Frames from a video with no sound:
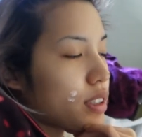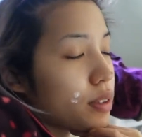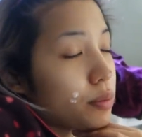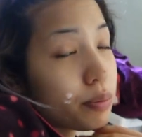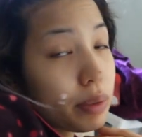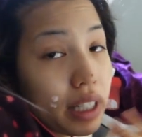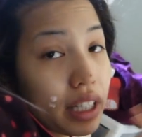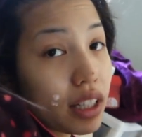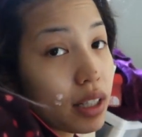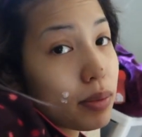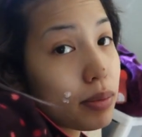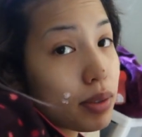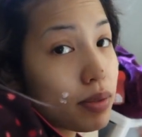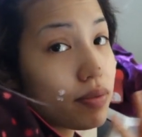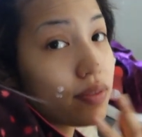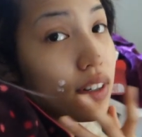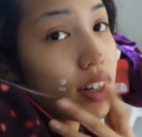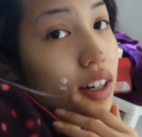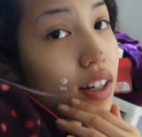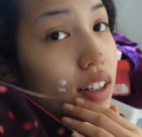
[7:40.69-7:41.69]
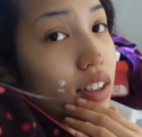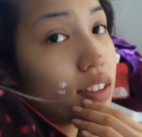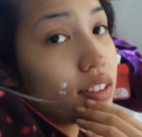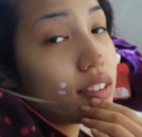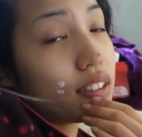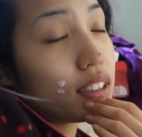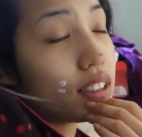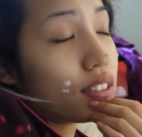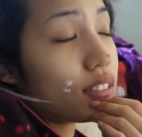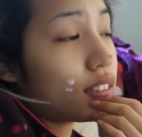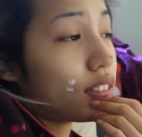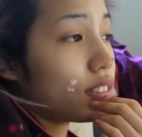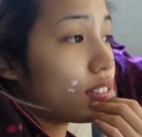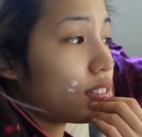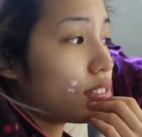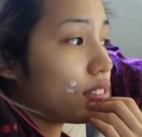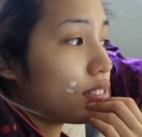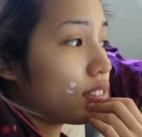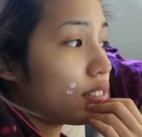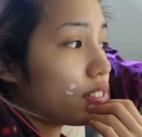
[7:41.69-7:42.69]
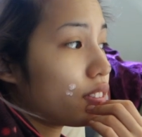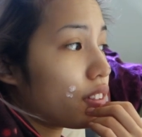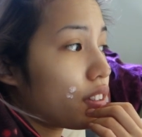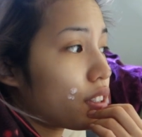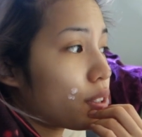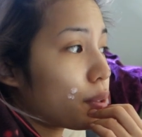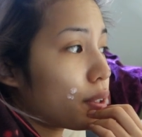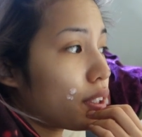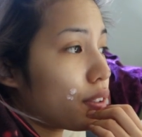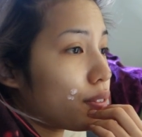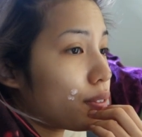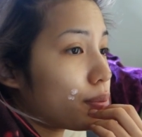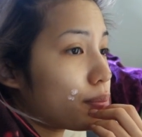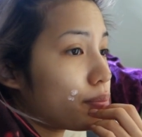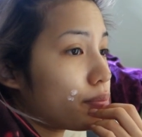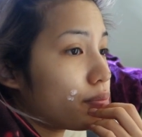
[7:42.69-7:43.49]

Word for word: picking up some pho, and it's very sweet of him.